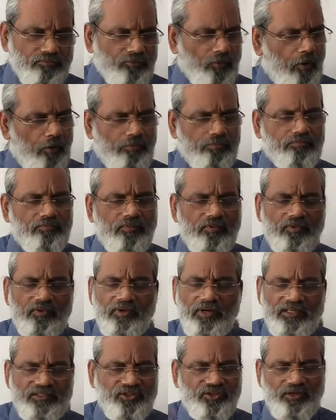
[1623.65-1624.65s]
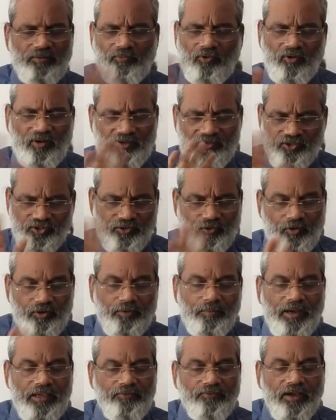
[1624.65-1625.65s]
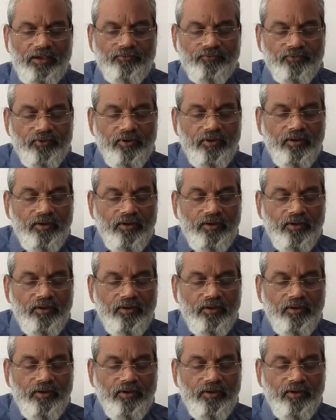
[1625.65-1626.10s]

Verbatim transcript: No, Desdemona is not my wife.